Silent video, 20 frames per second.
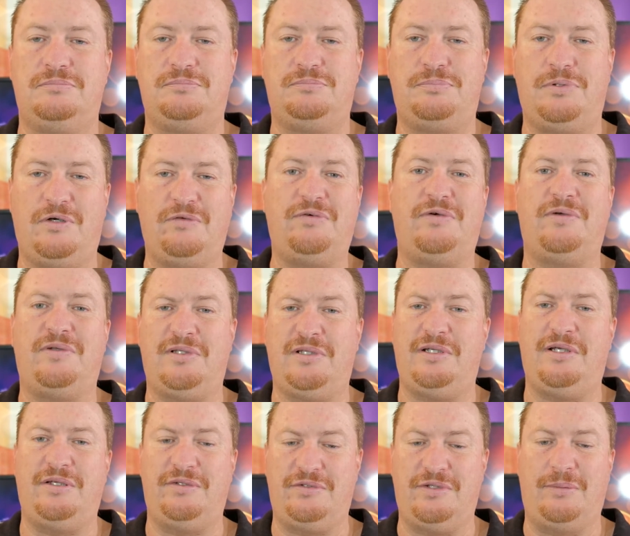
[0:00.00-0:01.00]

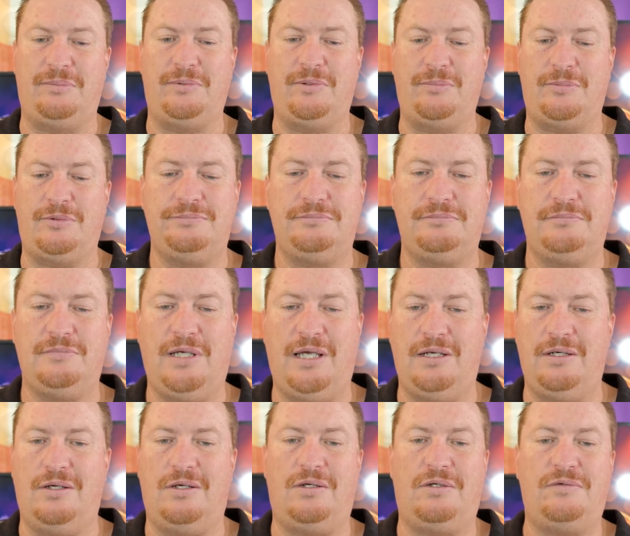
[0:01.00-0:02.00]
perfectly acceptable.
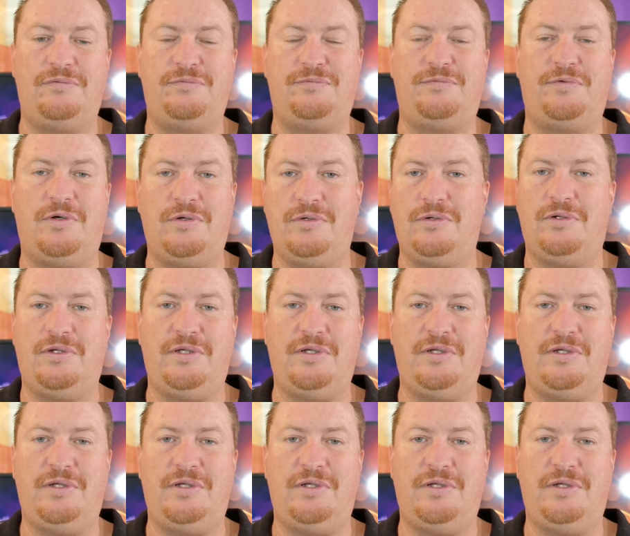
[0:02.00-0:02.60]
At all focal